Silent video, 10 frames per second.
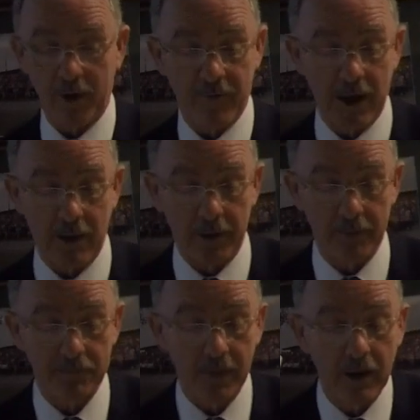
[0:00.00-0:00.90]
available.
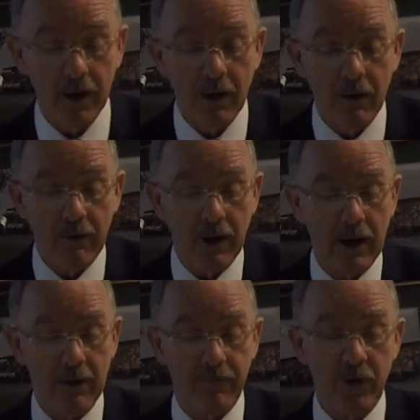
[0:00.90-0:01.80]

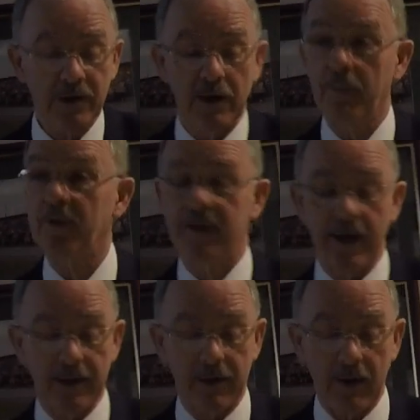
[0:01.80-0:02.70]
Firstly, let me say
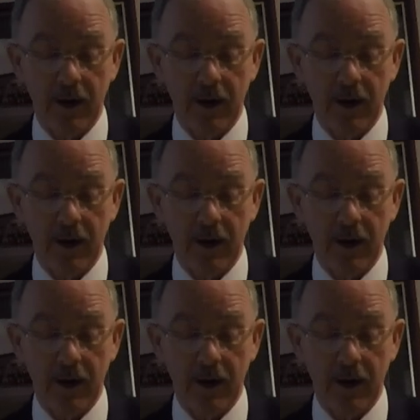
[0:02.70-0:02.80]
that